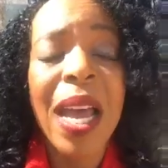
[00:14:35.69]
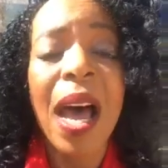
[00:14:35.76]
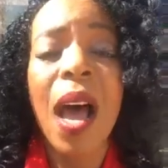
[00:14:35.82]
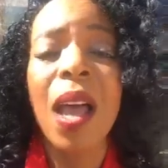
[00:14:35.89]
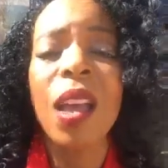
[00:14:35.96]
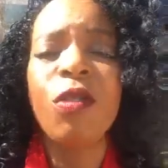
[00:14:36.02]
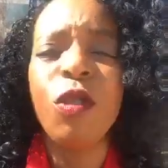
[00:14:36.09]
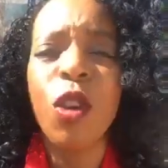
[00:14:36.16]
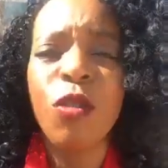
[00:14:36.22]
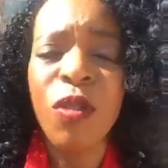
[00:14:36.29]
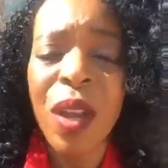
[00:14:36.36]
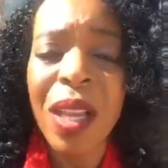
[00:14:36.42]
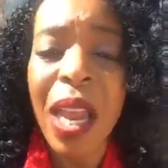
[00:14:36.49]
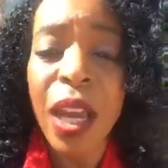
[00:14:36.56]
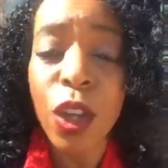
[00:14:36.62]
If you
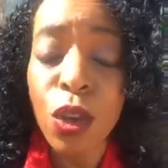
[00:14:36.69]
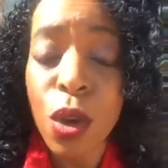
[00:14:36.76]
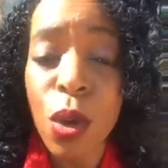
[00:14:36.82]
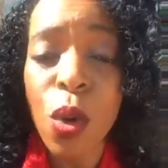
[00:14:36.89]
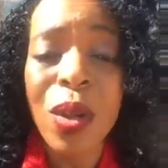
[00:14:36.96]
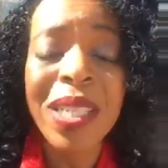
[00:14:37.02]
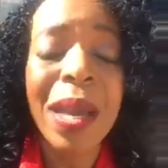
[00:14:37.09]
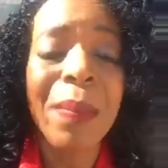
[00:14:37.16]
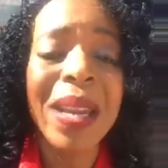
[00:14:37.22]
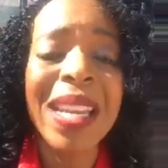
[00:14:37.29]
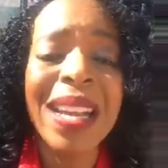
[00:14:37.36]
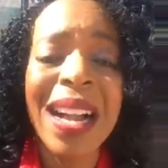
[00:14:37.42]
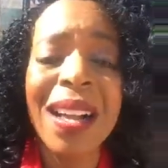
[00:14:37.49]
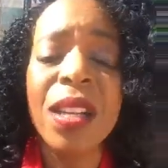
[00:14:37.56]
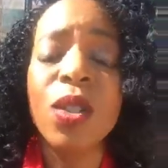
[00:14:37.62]
feel like you or
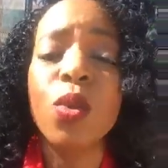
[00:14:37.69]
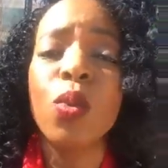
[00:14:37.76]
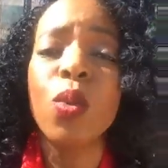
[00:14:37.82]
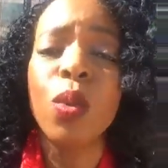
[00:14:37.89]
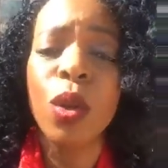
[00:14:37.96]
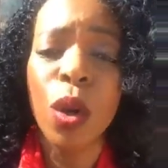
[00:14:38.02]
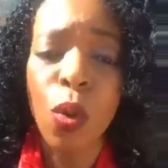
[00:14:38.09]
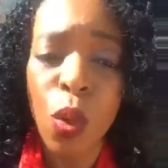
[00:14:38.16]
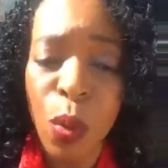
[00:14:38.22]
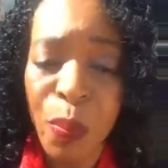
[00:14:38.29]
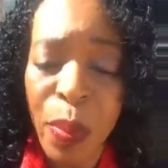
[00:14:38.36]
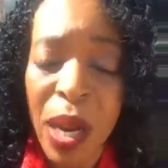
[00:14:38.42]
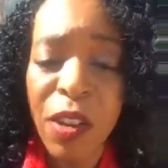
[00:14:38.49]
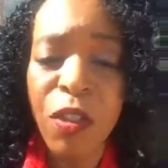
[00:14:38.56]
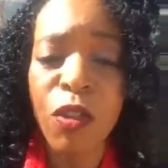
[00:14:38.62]
somebody else,
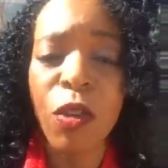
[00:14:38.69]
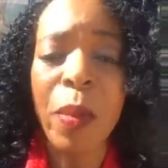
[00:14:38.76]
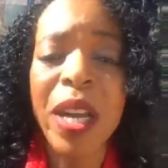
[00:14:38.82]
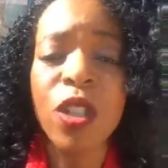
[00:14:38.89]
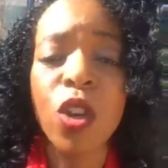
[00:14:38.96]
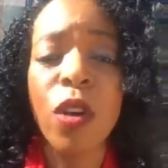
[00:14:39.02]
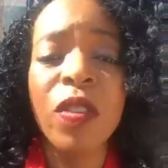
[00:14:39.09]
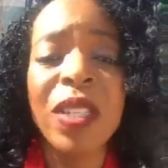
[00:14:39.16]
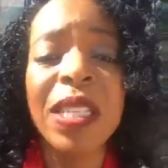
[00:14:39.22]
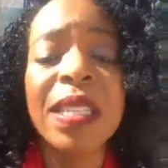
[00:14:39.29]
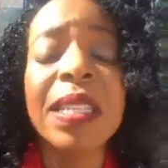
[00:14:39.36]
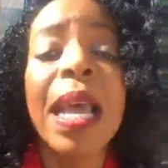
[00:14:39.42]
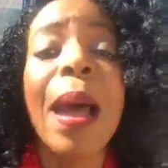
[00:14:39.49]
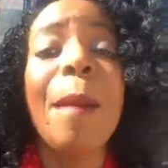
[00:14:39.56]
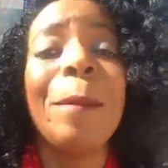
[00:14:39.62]
would benefit from my
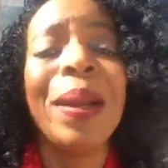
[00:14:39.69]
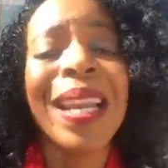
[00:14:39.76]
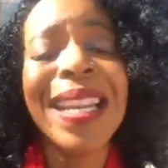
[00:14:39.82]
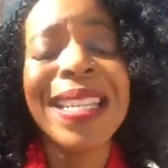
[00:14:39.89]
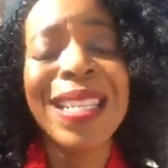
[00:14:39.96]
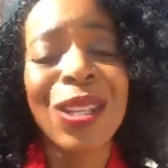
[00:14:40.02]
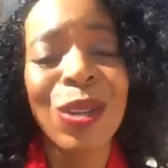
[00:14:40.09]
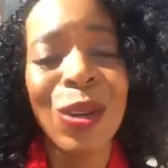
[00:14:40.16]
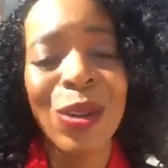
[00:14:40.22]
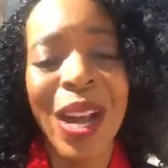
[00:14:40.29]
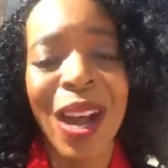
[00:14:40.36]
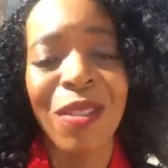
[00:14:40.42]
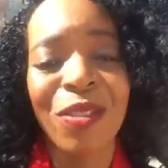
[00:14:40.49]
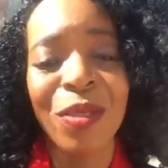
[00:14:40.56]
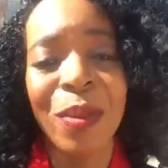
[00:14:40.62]
services, please do look
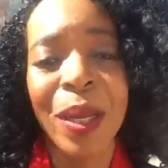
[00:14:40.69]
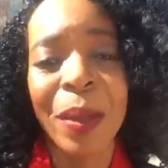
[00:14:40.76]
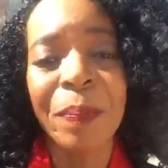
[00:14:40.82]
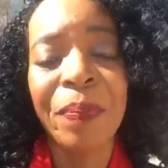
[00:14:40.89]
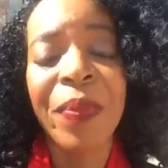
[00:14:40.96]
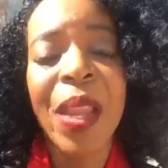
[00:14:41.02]
out for me.